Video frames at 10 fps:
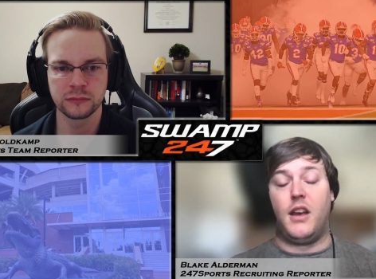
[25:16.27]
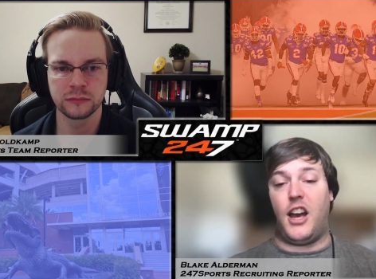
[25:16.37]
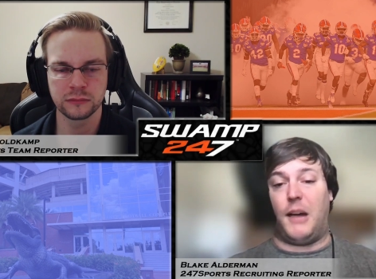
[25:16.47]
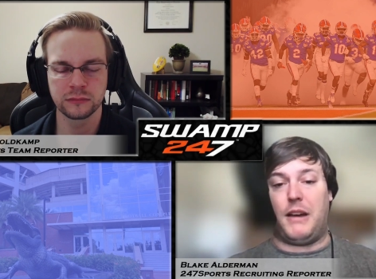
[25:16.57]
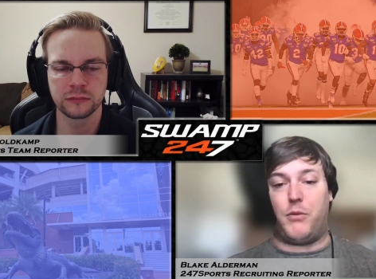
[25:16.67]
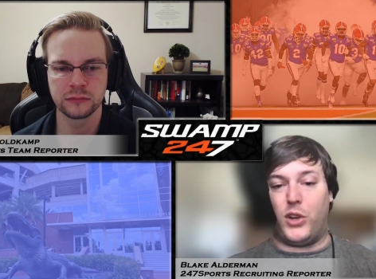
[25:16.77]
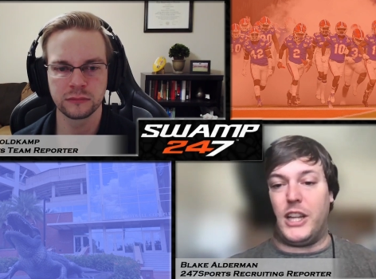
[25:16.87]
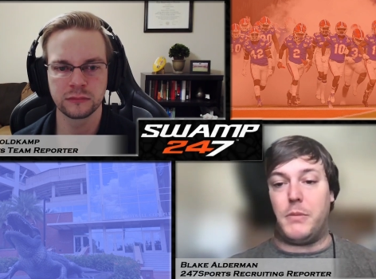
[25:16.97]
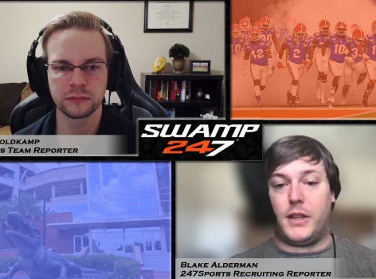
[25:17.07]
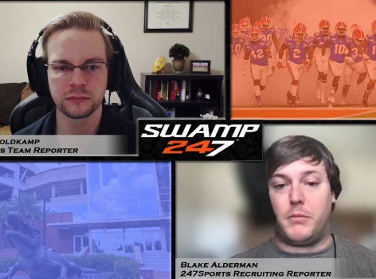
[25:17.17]
Speaker 1: I've really
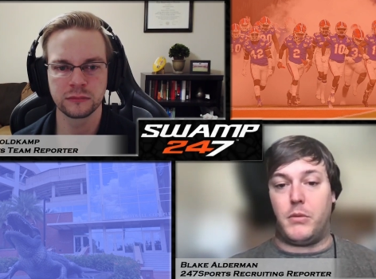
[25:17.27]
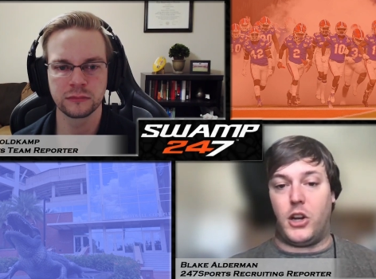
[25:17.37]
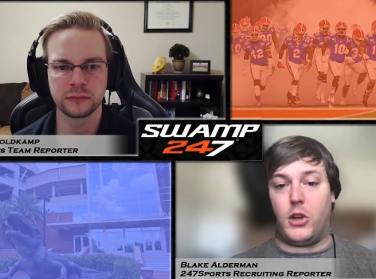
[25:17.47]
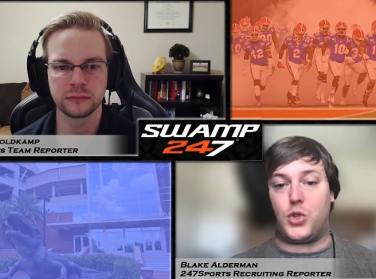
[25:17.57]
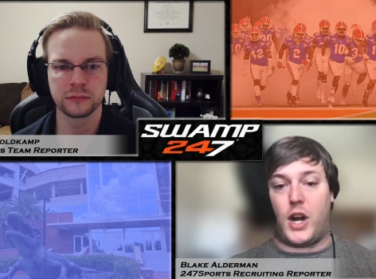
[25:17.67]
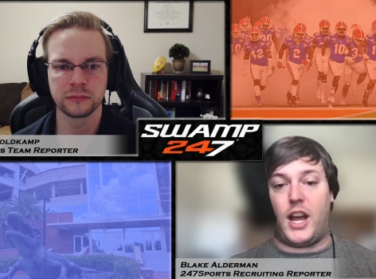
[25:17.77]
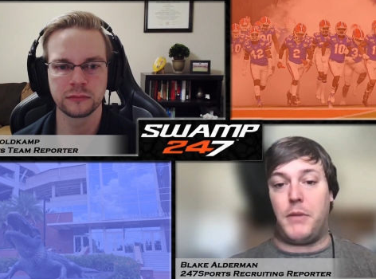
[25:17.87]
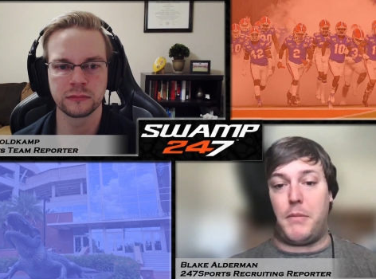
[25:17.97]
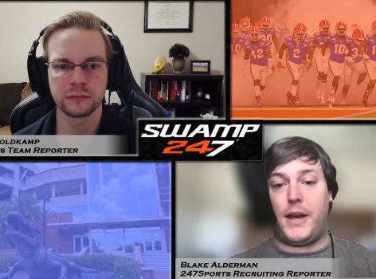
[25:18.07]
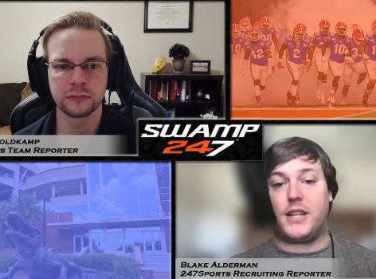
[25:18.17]
been, you know, trying
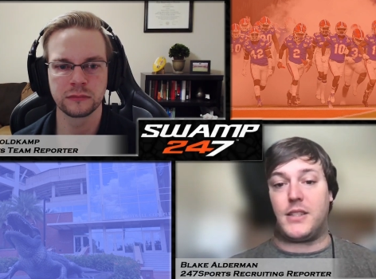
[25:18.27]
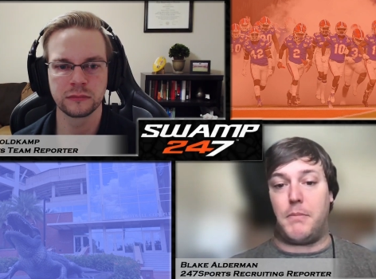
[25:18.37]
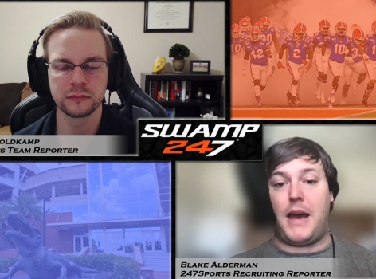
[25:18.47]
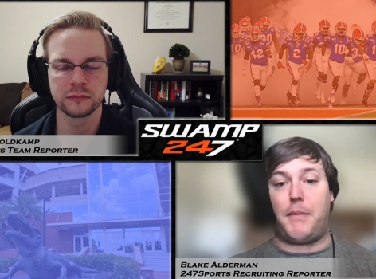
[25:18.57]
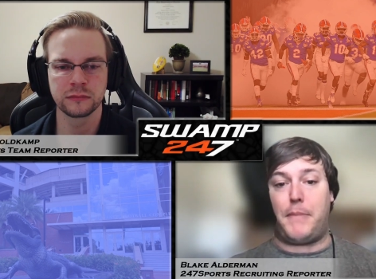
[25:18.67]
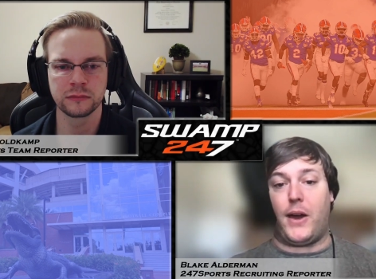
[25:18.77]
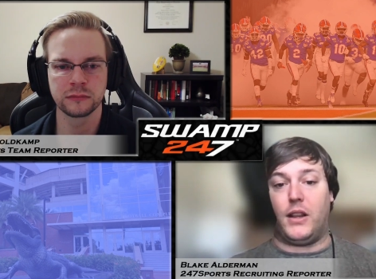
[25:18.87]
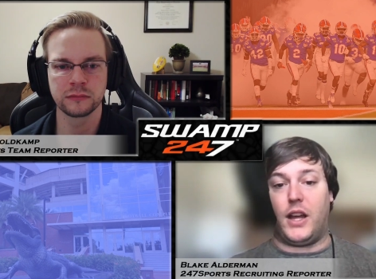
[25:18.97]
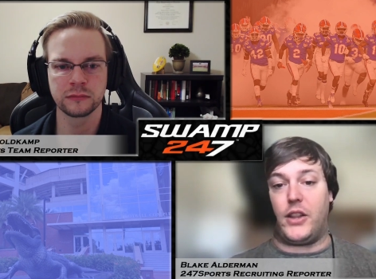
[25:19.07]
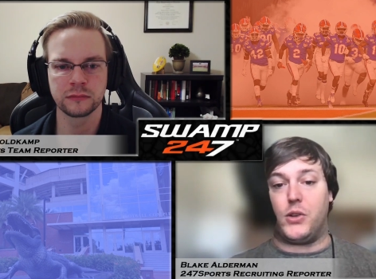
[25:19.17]
my best to map out a
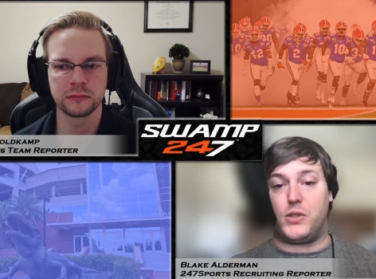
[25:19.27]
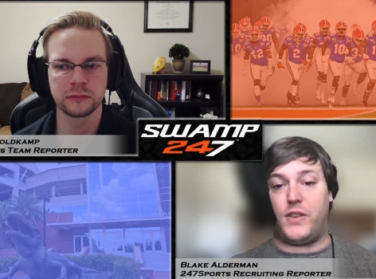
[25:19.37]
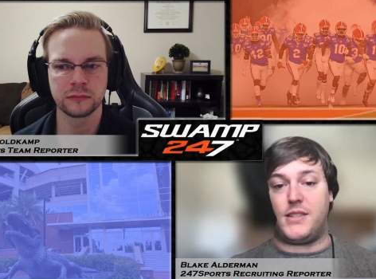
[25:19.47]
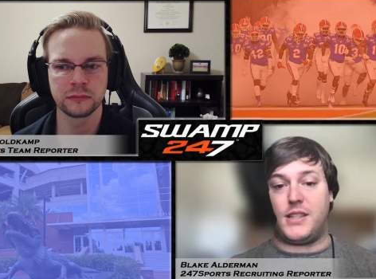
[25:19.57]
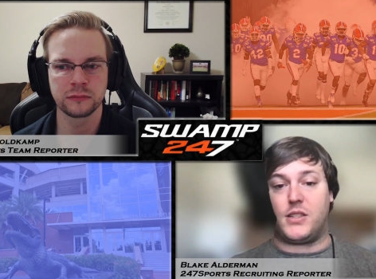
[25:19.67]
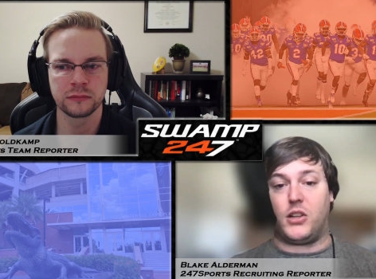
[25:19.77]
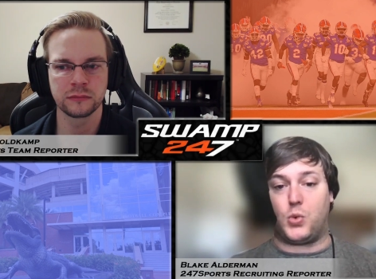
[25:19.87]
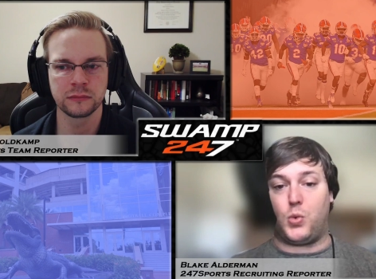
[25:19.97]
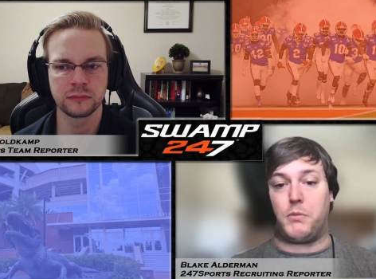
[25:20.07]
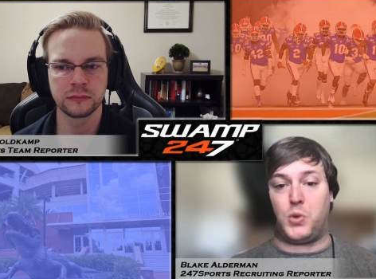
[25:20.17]
lot of those visits on
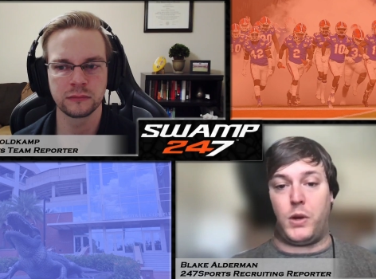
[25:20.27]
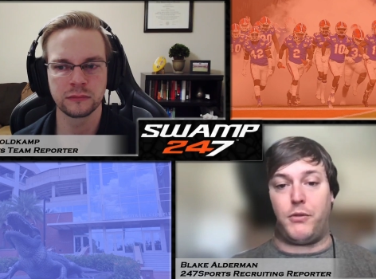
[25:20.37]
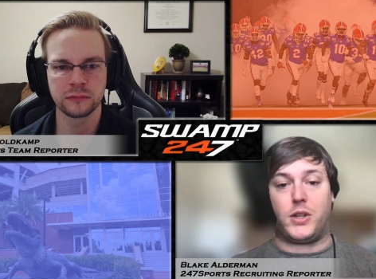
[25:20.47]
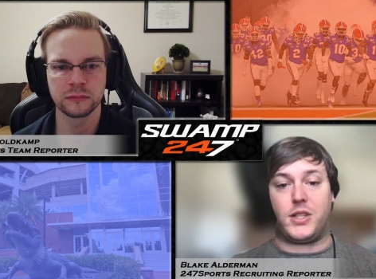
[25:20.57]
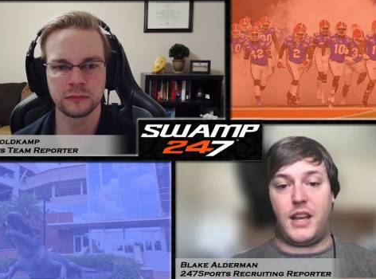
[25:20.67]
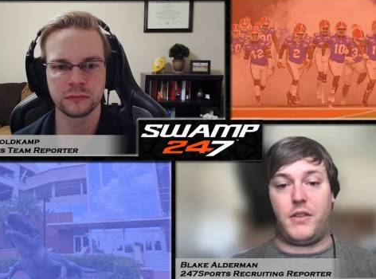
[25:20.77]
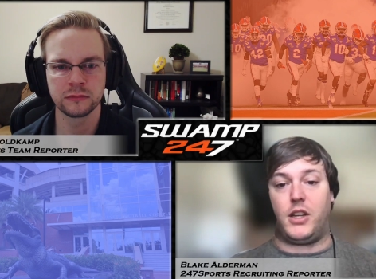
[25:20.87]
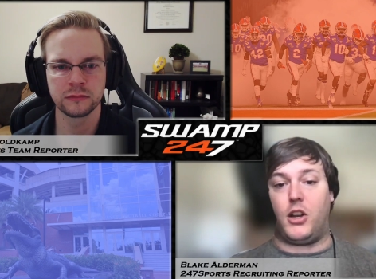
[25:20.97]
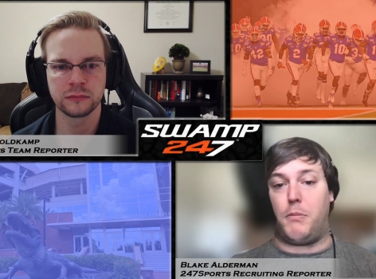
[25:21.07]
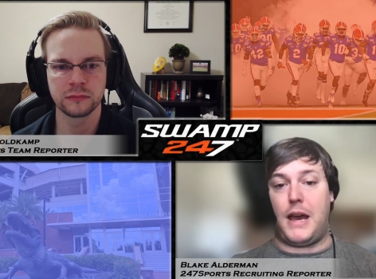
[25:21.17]
Swamp247, you
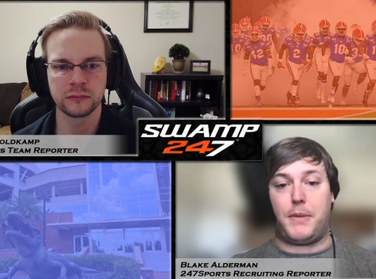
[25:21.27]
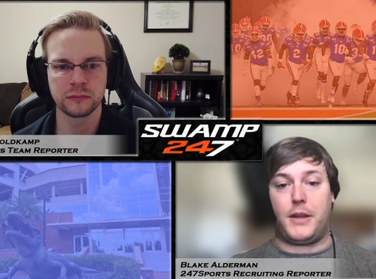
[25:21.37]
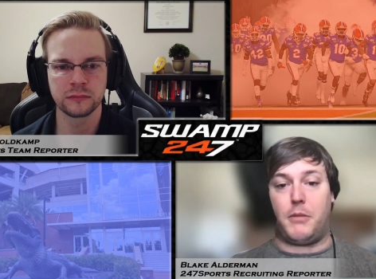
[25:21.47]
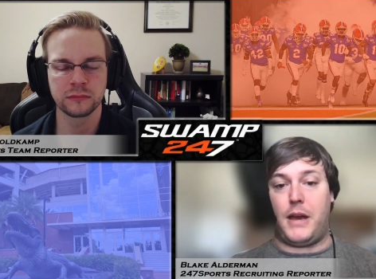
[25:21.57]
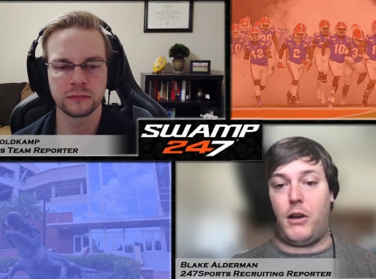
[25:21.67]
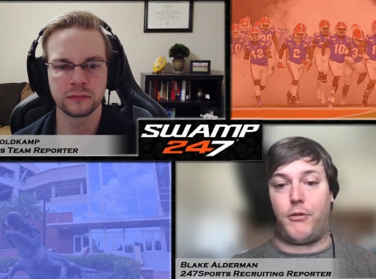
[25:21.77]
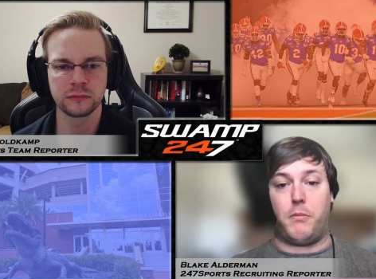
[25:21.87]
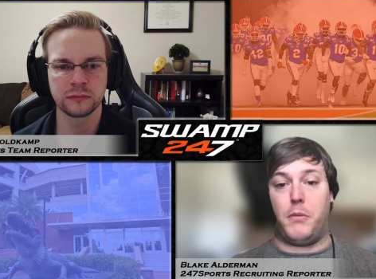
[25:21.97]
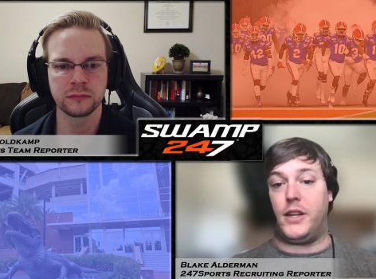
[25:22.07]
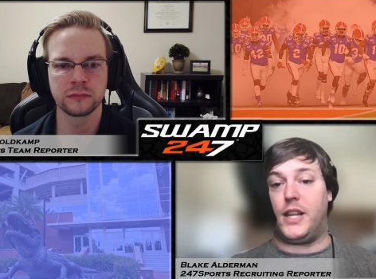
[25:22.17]
know, mapping them out from
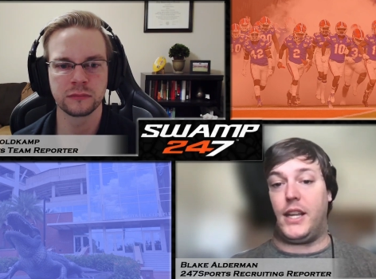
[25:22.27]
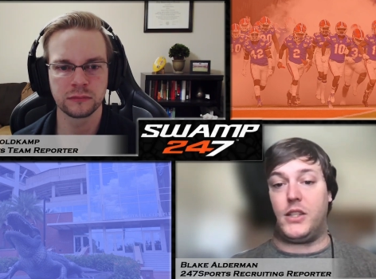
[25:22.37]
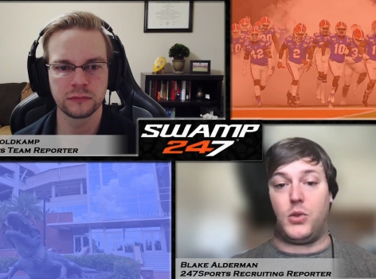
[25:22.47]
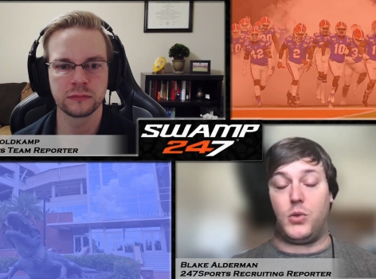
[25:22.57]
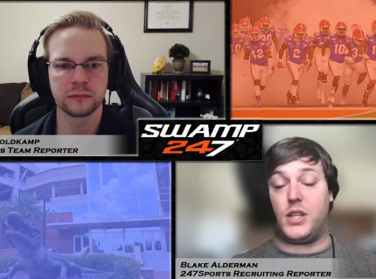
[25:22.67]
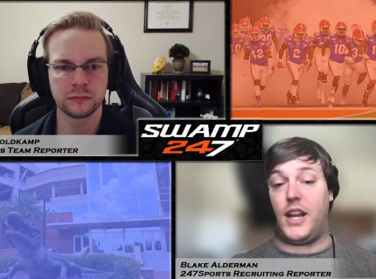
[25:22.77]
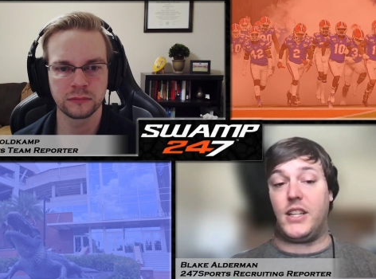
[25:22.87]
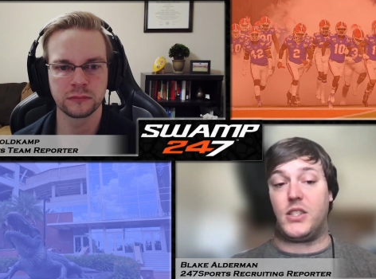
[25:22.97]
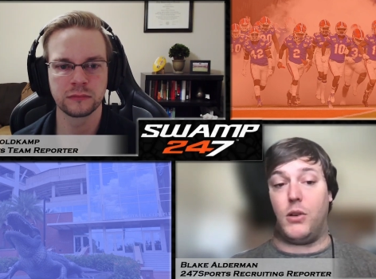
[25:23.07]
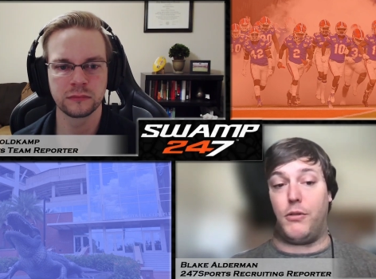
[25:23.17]
Monday to today
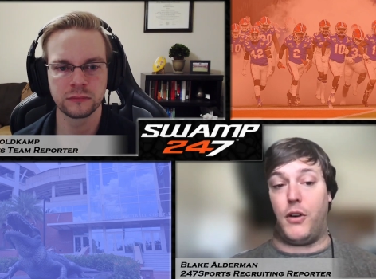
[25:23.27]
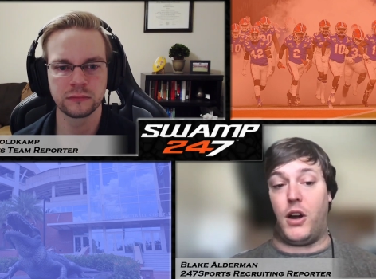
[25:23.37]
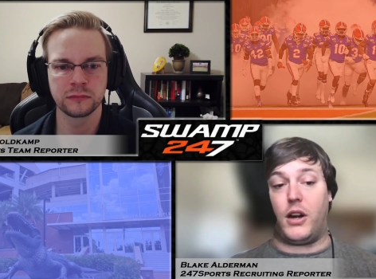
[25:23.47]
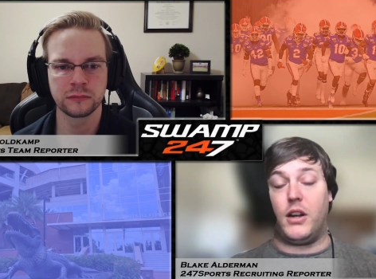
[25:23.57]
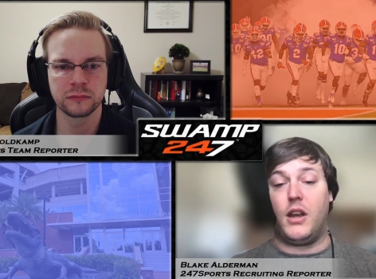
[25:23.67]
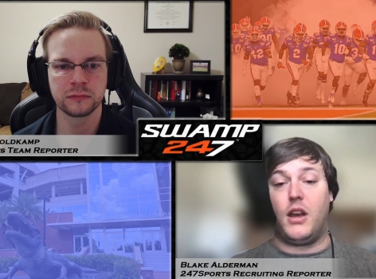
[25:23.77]
so far.